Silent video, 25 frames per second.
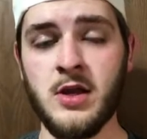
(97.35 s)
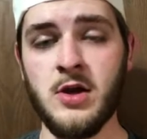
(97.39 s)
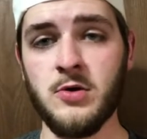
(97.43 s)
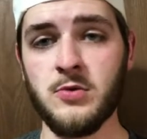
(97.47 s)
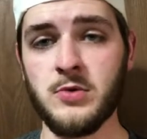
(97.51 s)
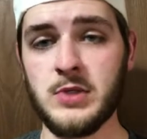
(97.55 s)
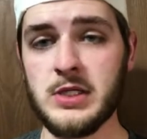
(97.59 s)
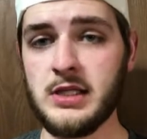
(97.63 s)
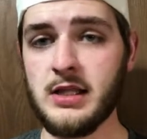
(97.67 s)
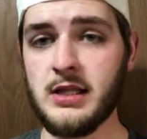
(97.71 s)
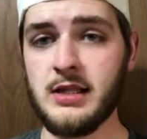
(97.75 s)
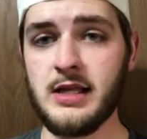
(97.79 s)

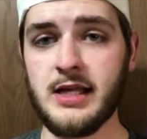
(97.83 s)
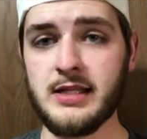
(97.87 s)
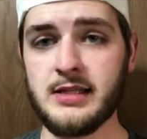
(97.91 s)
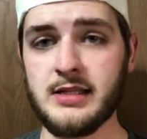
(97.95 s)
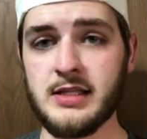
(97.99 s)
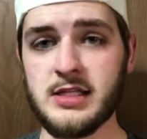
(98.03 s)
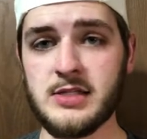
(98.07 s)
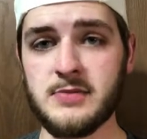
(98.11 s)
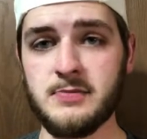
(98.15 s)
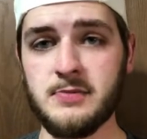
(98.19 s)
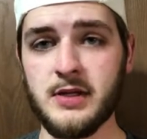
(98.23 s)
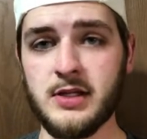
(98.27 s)
Really like
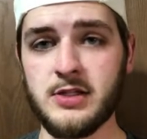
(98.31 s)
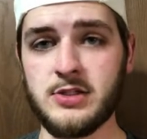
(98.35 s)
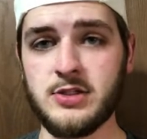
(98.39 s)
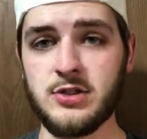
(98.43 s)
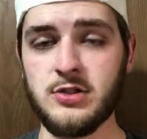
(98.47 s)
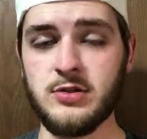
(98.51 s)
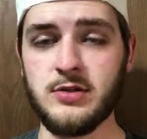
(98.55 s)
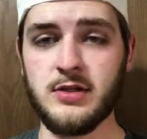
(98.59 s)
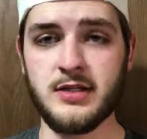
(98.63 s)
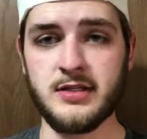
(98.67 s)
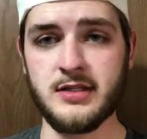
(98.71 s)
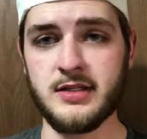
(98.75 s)
this pick
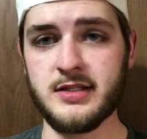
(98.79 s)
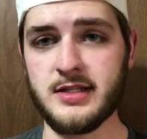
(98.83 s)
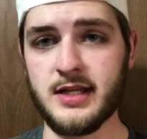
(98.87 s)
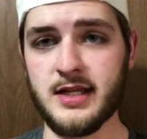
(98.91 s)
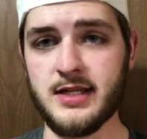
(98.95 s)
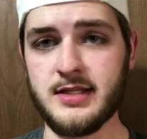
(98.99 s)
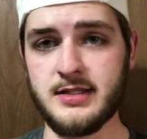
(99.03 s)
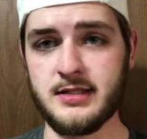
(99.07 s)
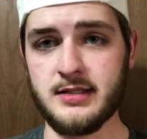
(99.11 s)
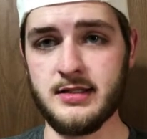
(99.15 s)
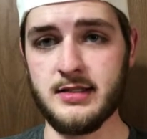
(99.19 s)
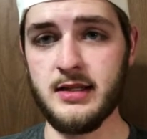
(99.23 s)
too because the
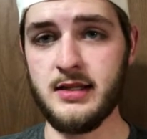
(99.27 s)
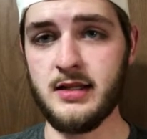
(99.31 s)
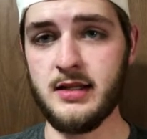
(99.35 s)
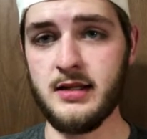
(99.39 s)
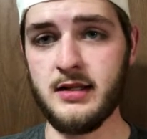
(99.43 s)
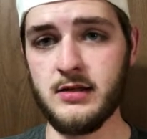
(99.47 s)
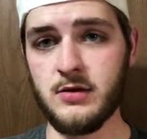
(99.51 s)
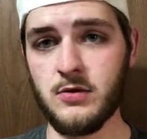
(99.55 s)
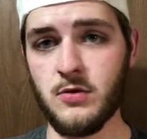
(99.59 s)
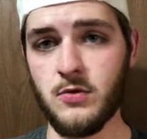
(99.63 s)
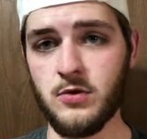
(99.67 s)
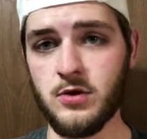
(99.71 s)
Saints needed
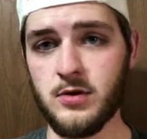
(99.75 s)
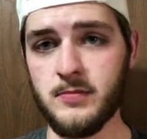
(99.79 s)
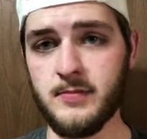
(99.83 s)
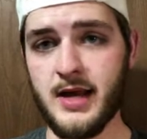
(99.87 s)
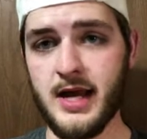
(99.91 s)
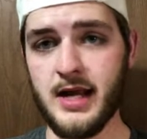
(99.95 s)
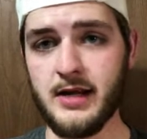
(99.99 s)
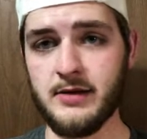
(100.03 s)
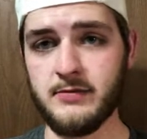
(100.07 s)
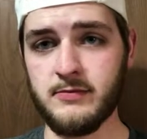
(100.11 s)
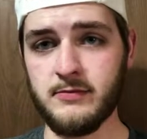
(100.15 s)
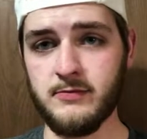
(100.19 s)
the
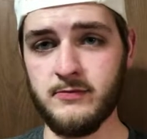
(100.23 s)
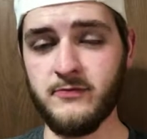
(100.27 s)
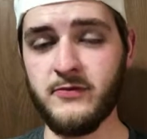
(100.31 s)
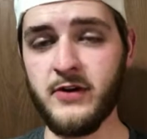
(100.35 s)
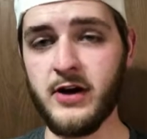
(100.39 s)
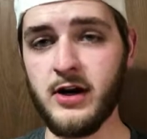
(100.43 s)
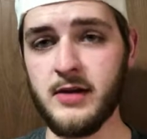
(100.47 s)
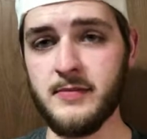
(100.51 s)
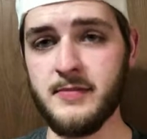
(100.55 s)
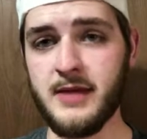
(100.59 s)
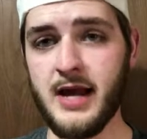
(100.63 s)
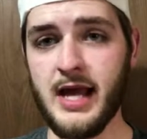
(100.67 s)
cornerback
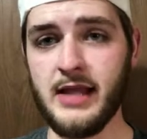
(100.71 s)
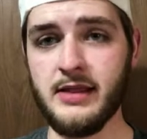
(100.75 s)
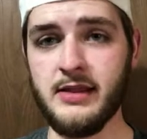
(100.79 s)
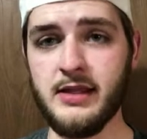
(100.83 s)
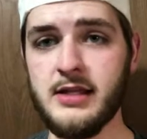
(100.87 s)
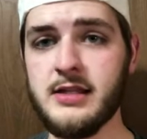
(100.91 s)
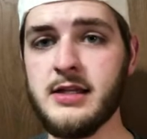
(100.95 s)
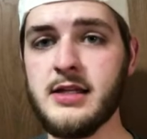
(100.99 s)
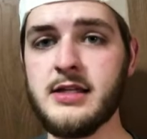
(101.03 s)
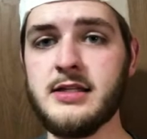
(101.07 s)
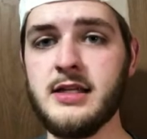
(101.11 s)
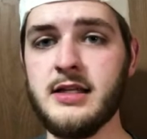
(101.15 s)
very badly
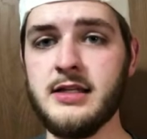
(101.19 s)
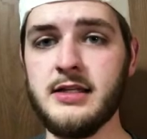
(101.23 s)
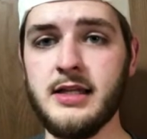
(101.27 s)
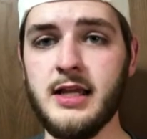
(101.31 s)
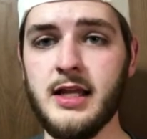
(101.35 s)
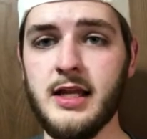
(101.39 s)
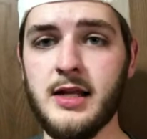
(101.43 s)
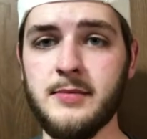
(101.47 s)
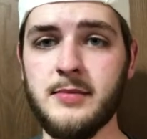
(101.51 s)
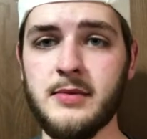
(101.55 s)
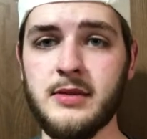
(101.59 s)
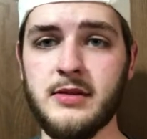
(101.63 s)
and they didn't
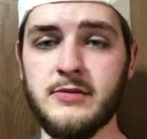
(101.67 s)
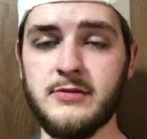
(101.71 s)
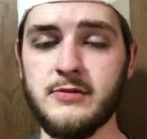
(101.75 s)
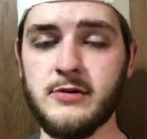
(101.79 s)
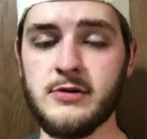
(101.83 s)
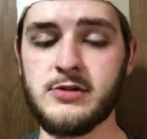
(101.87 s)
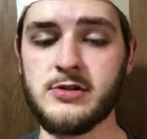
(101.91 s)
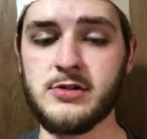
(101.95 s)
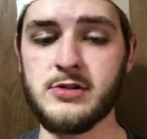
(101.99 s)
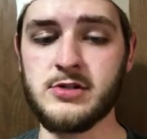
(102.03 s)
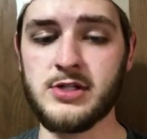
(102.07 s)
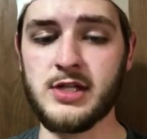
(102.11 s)
get him in the
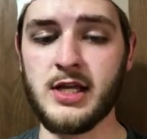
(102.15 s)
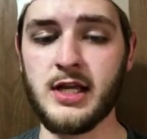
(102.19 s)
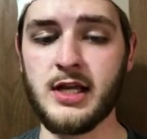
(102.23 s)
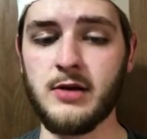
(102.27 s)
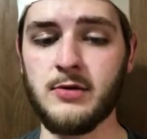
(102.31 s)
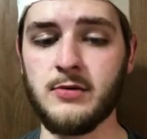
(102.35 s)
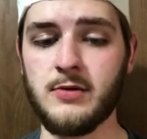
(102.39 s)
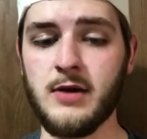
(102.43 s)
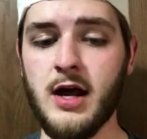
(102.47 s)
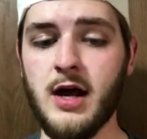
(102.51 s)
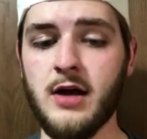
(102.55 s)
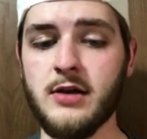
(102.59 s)
first or second
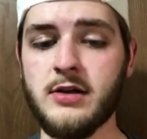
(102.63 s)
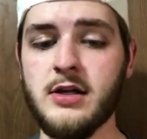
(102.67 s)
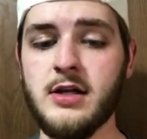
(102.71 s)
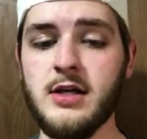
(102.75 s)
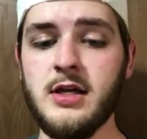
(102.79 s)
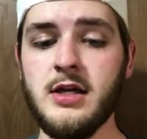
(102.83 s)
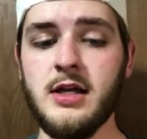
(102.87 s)
round.